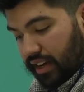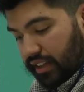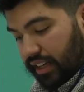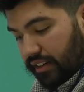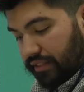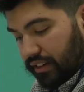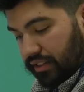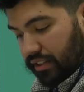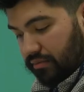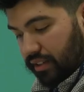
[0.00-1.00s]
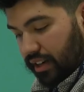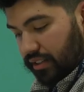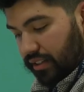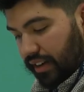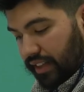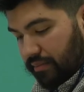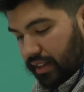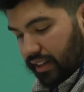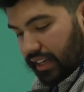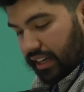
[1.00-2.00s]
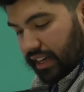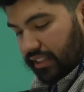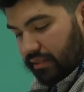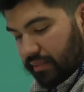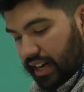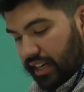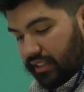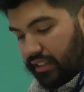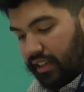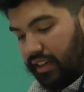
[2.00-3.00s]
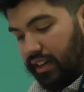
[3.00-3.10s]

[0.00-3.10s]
In the near future, we'll also have the ability to customize